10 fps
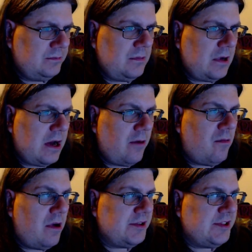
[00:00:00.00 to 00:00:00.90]
I
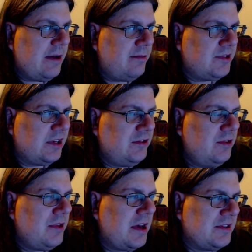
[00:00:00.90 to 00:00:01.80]
want to say it was like
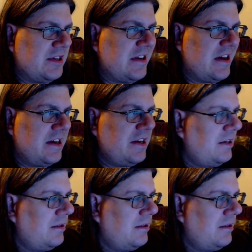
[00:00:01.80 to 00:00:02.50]
2009,